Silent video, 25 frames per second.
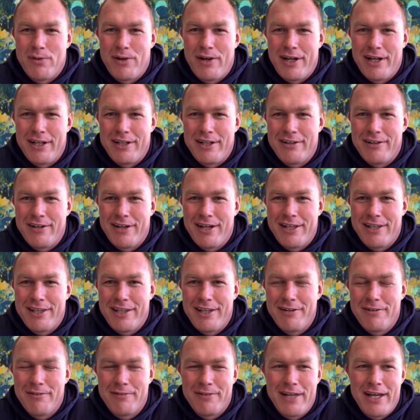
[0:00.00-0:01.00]
wine. At the
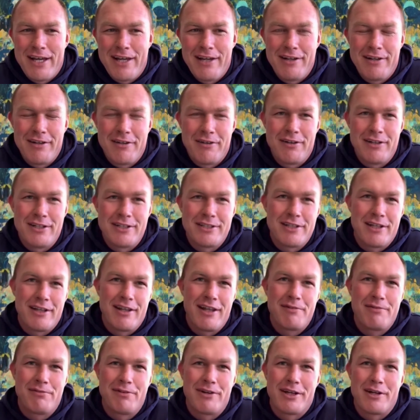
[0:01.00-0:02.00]
end of the day, in South
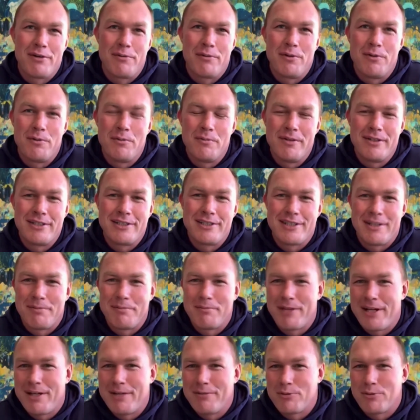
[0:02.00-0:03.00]
Africa, we almost
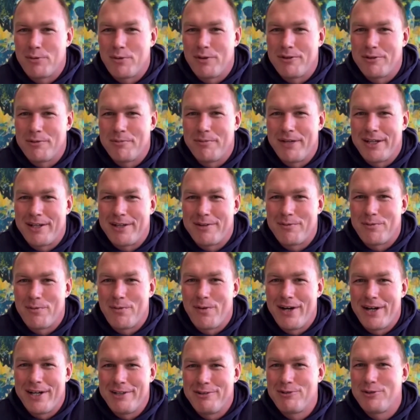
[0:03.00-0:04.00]
sometimes want to make
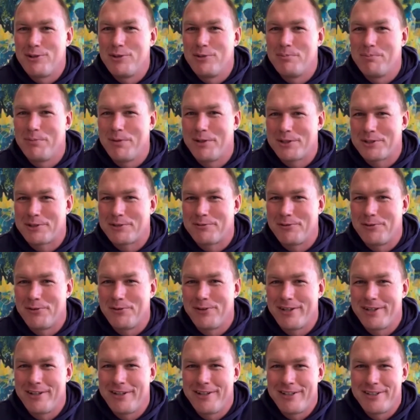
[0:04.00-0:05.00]
wine too posh for
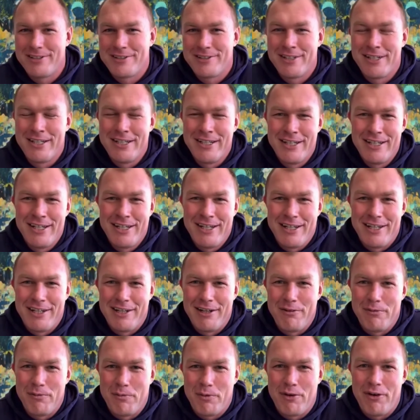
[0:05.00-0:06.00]
what it is.
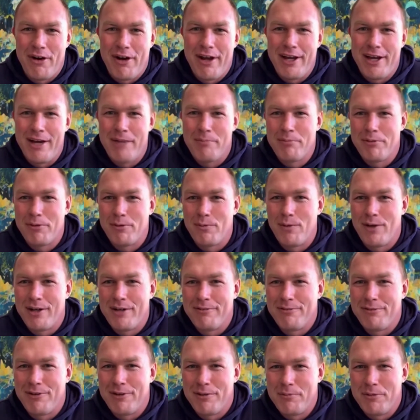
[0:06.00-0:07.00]
Growing up on a
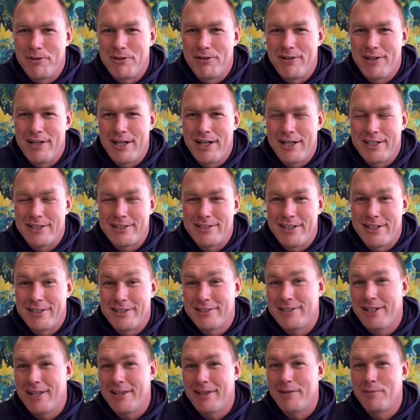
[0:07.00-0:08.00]
wine farm, you realize
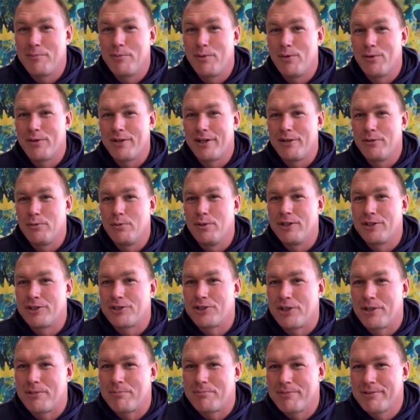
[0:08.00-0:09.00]
there's nothing more than a
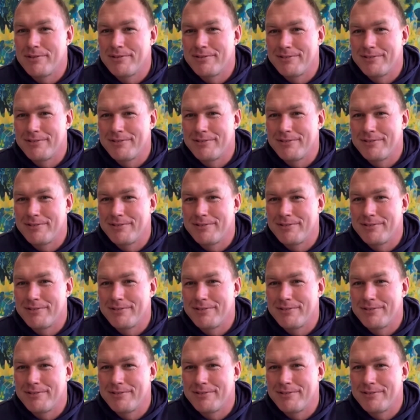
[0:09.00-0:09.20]
workshop.